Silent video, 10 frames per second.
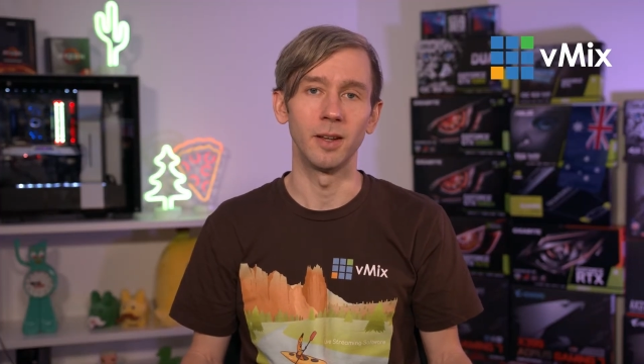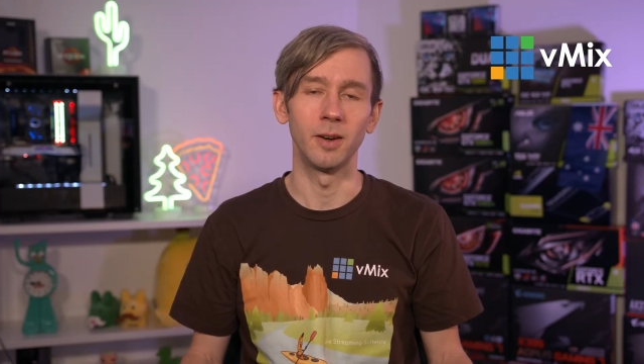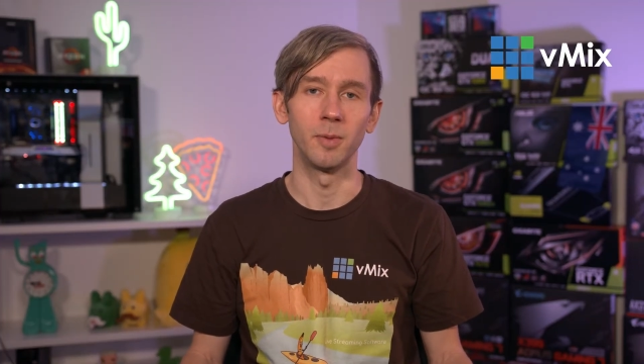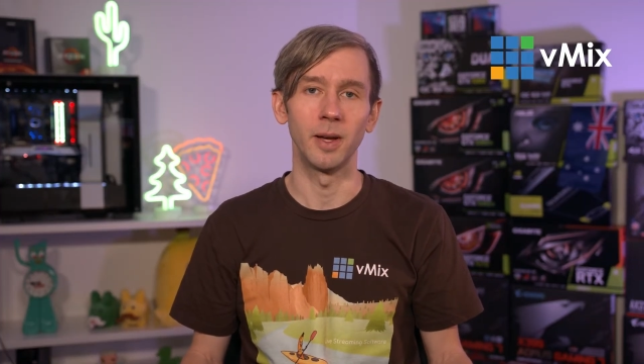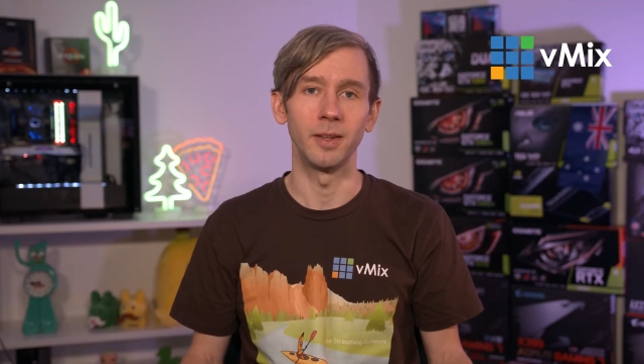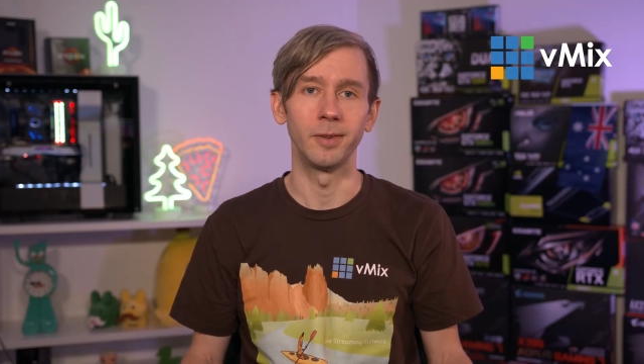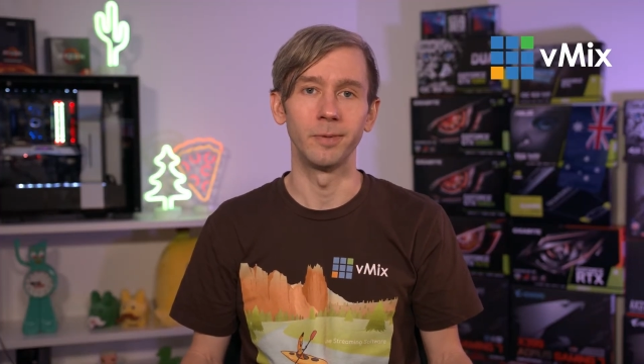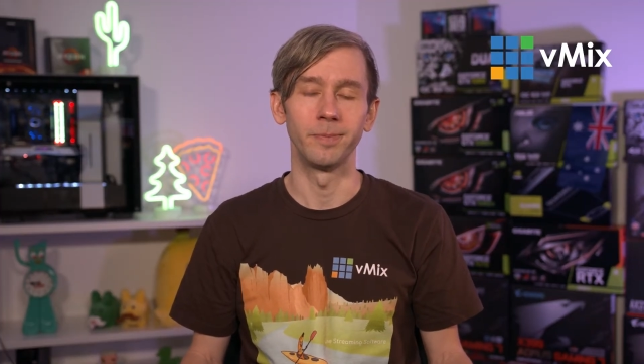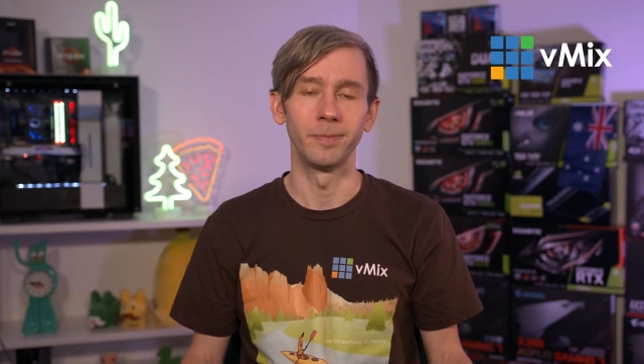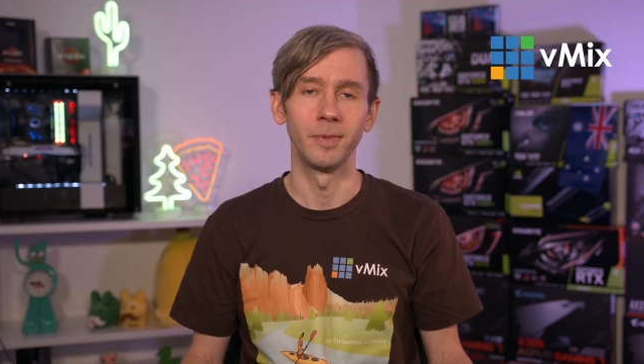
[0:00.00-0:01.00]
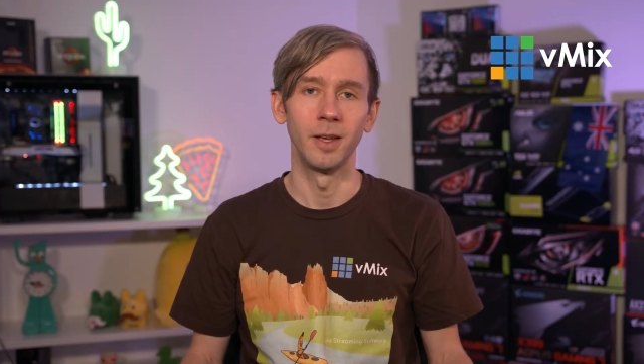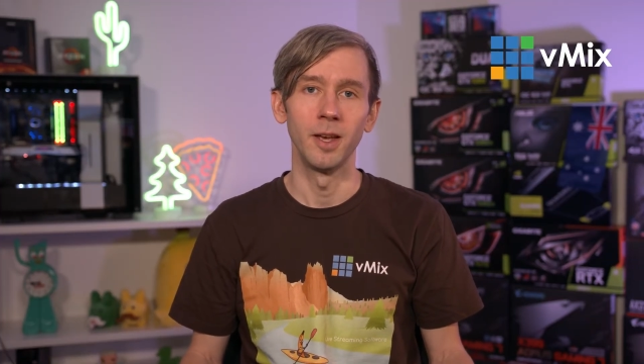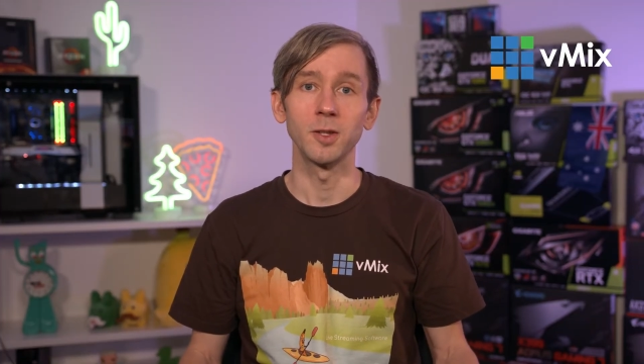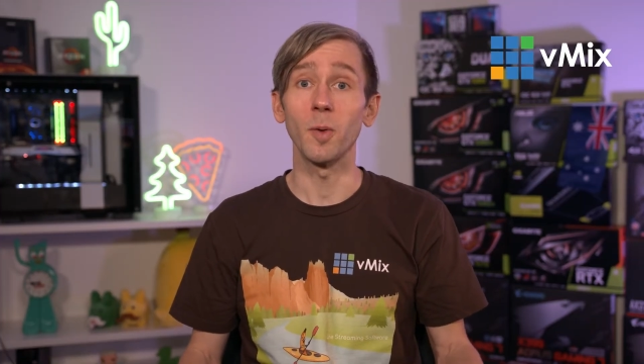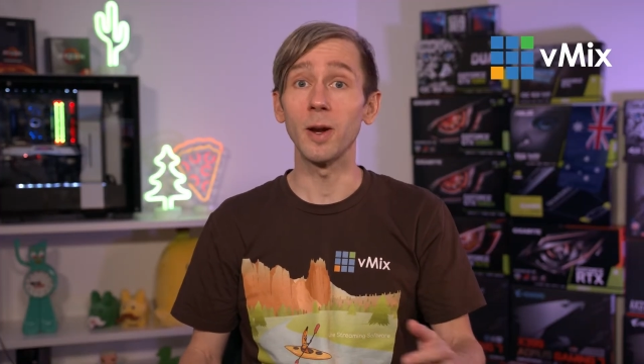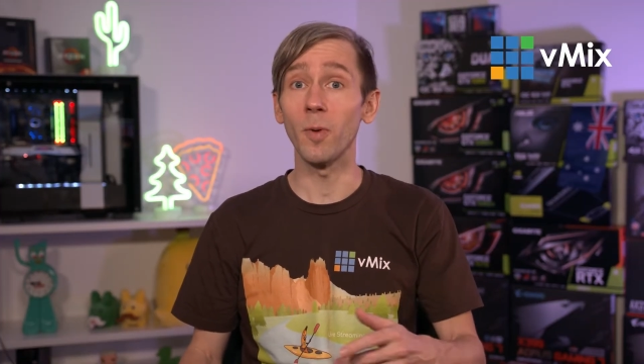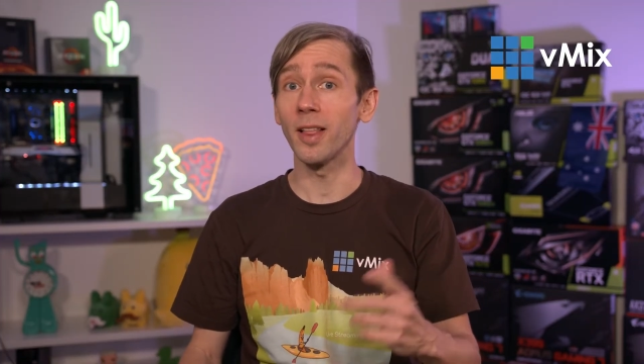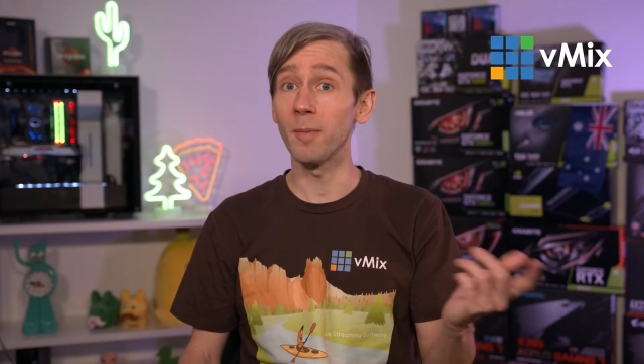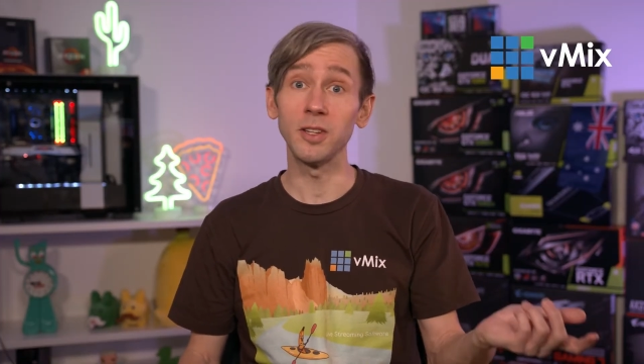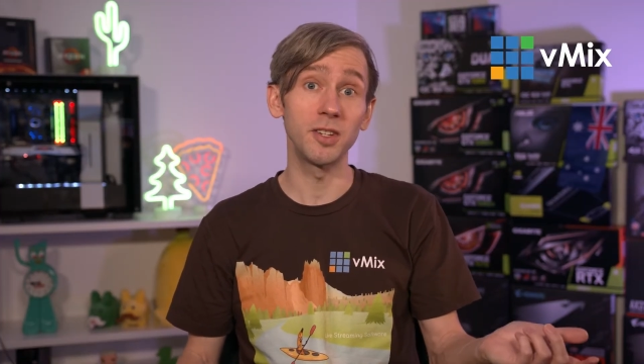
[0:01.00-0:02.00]
I don't know about you. So anyway,
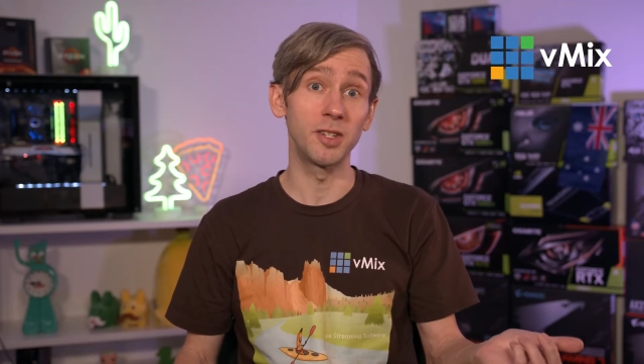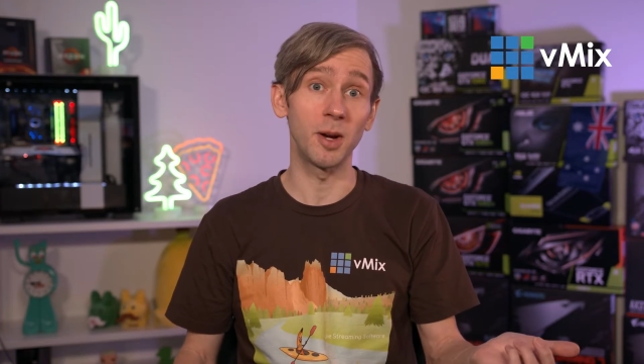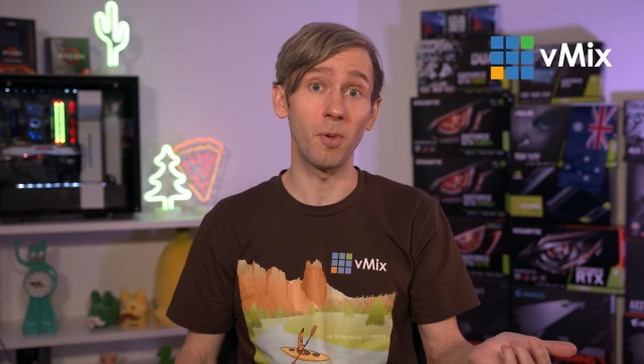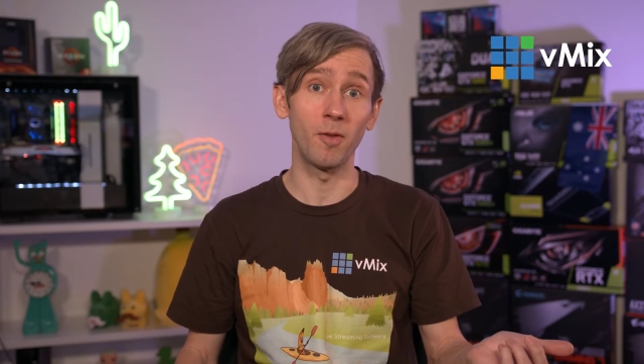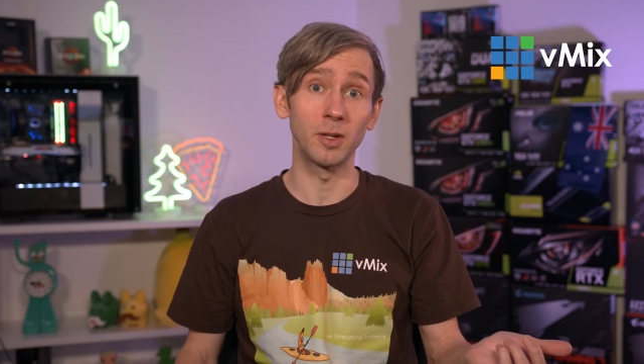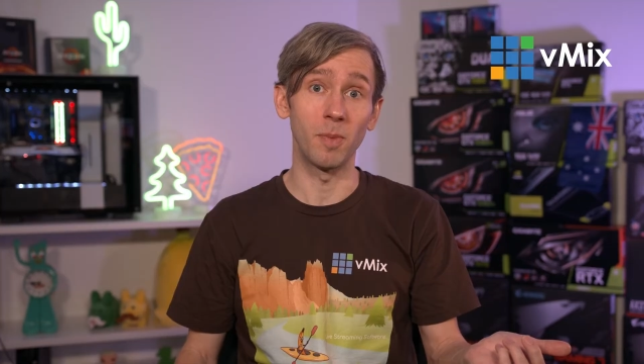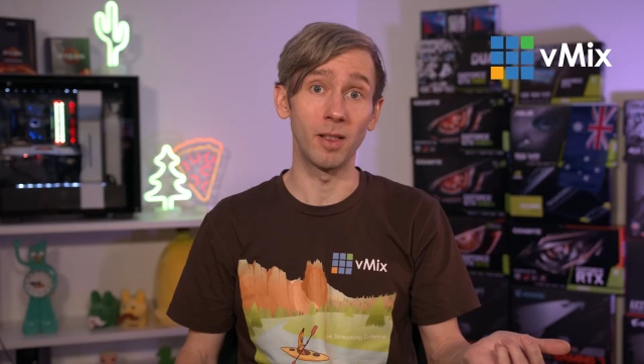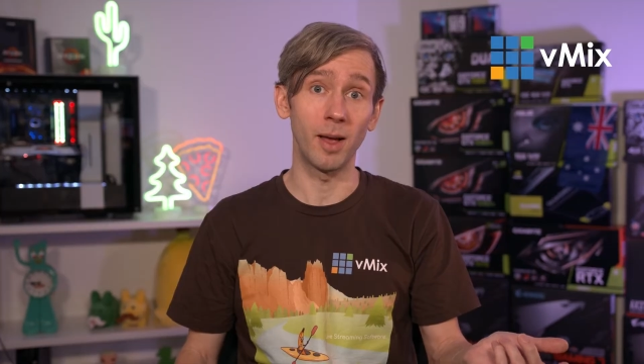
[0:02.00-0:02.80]
let me just jump over to my